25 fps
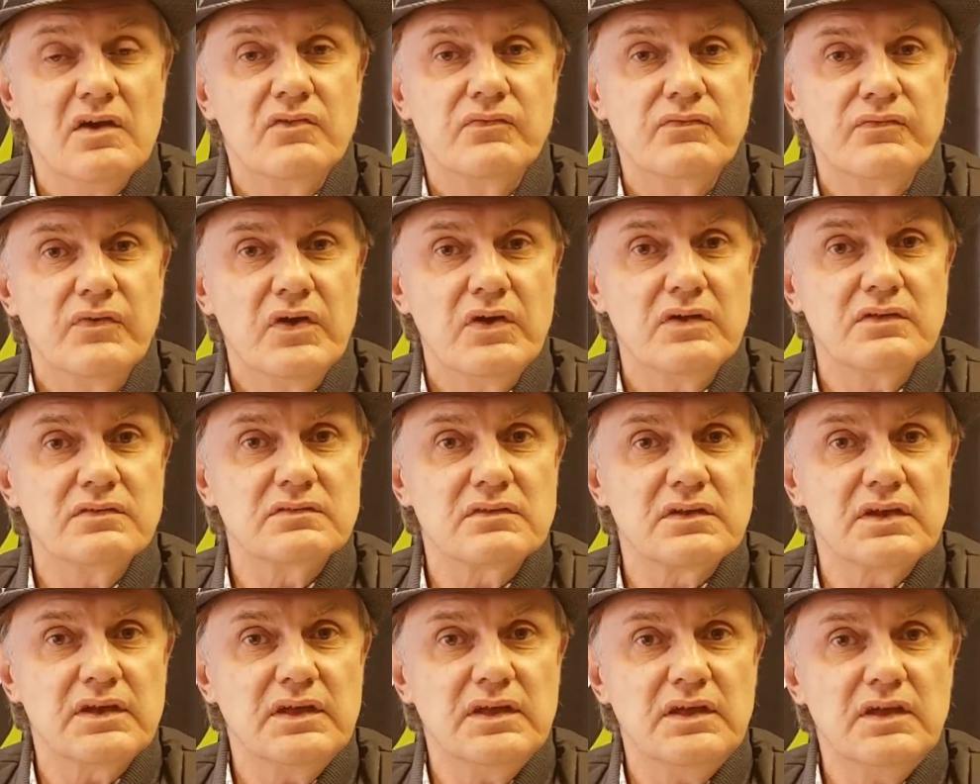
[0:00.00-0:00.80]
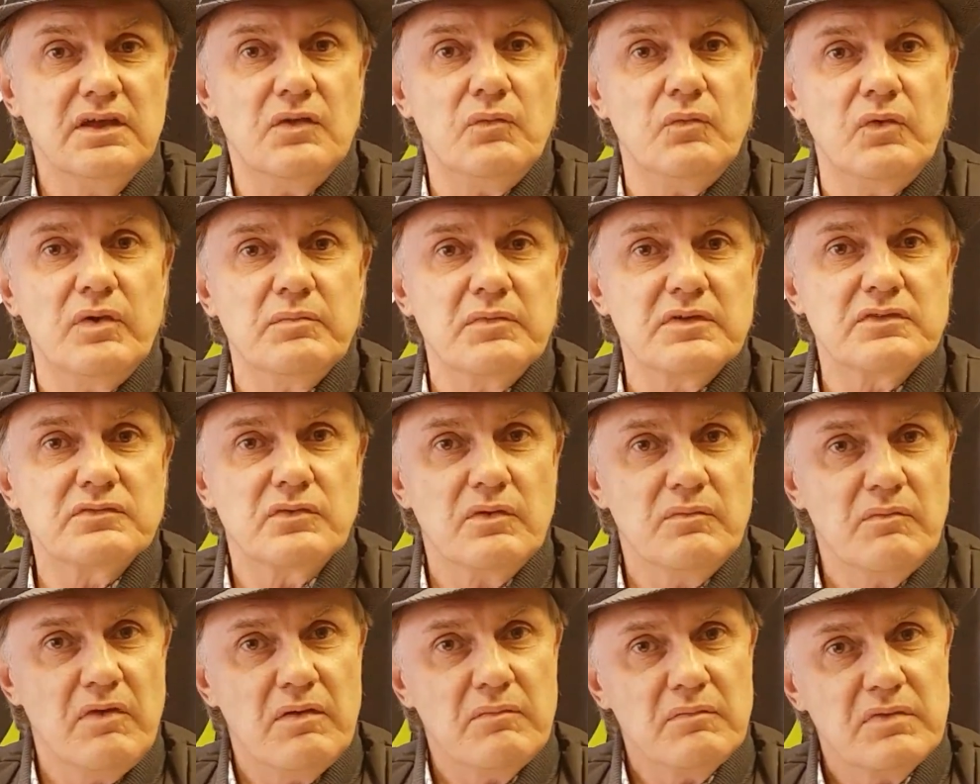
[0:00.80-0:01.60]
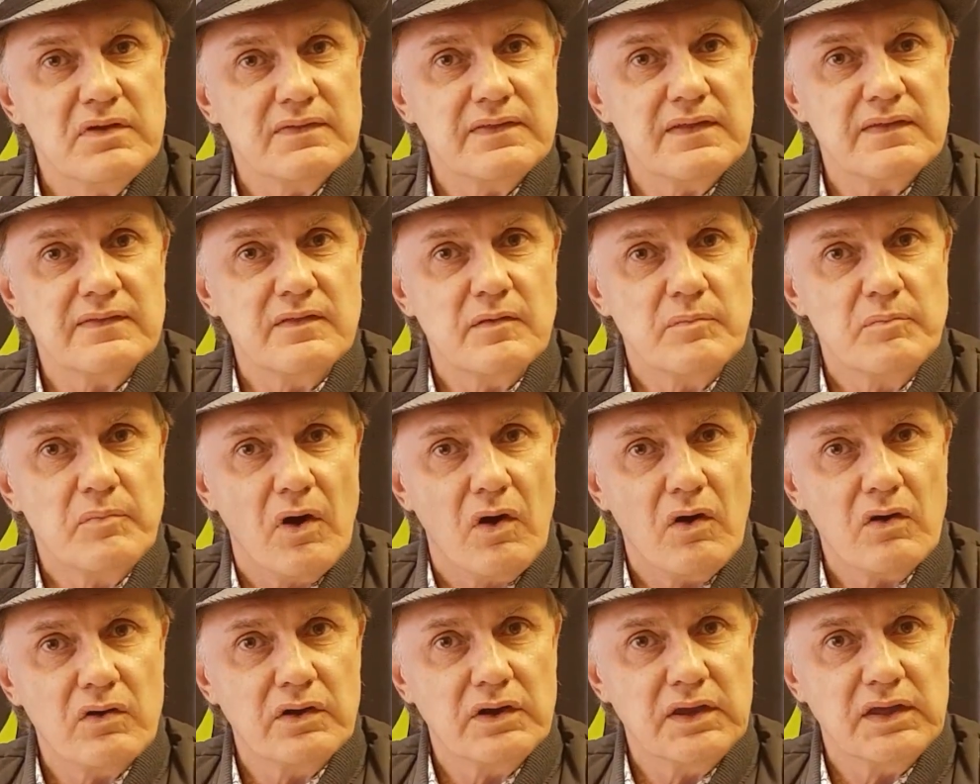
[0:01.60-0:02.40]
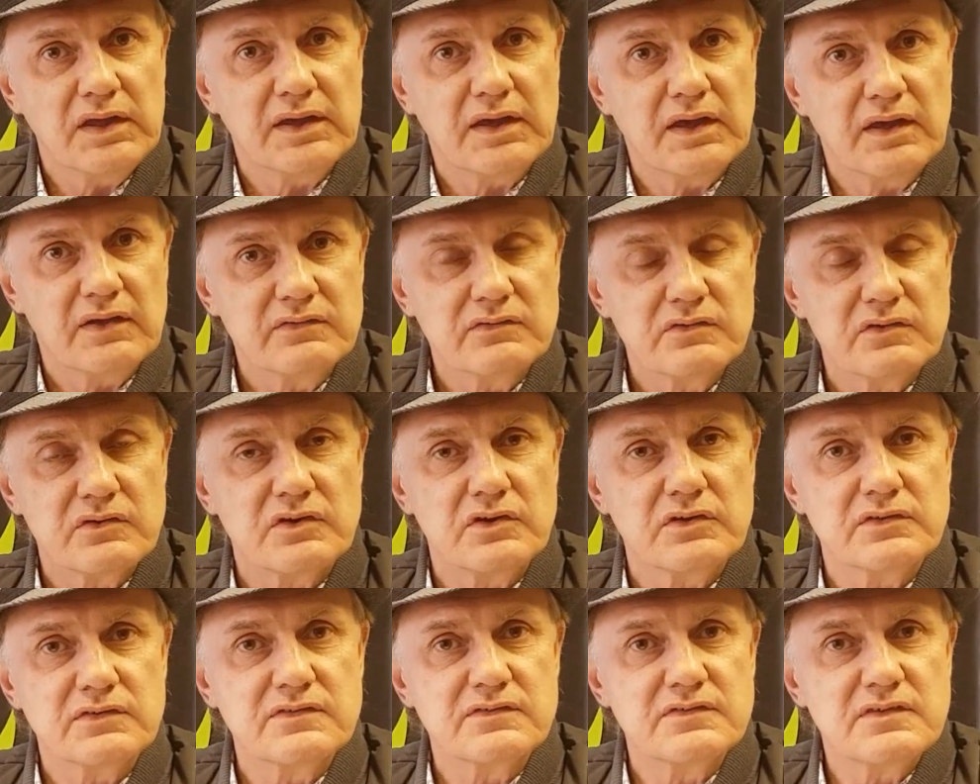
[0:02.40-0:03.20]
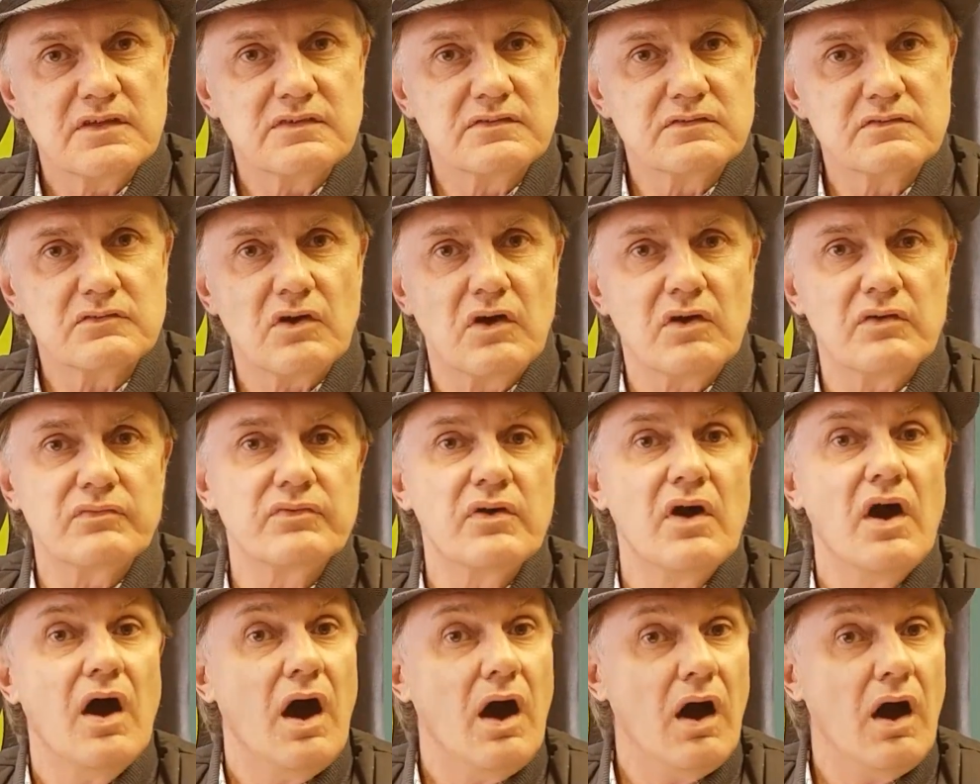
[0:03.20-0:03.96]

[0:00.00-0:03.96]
Firstly, we must remember that the bargaining council consists of